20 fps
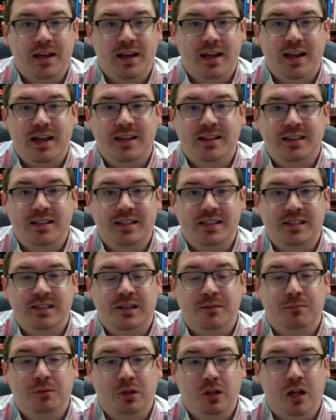and the
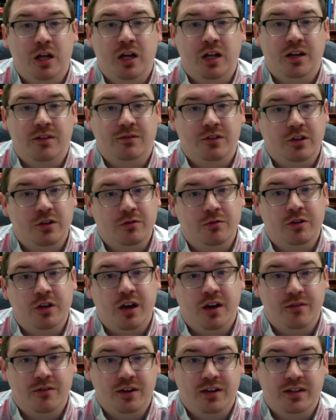blood of the new
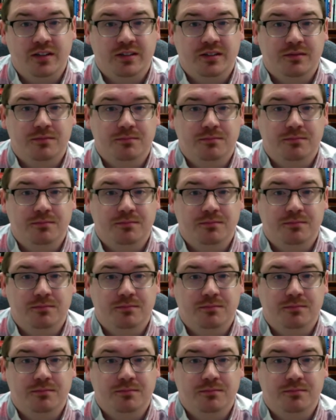covenant.